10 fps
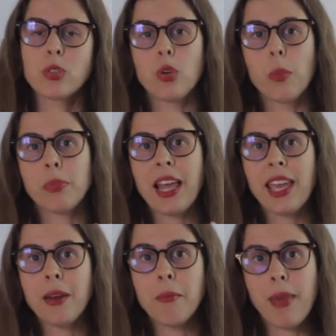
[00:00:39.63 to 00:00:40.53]
So you apply
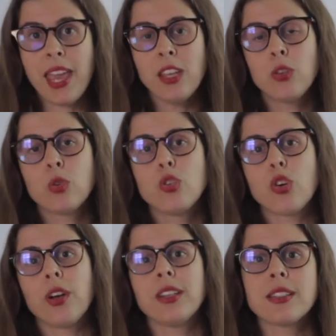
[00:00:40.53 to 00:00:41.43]
in May to
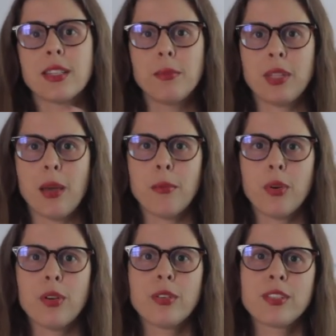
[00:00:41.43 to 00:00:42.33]
join the
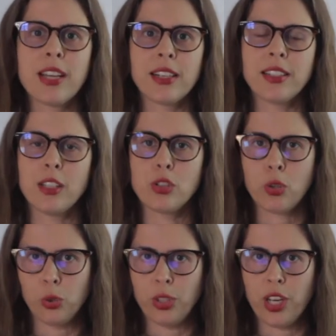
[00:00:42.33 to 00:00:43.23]
September starting
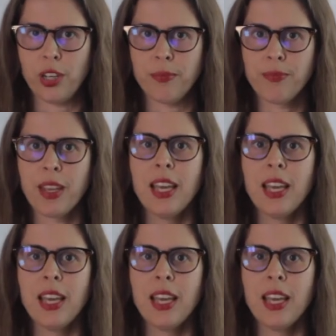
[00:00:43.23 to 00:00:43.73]
school year.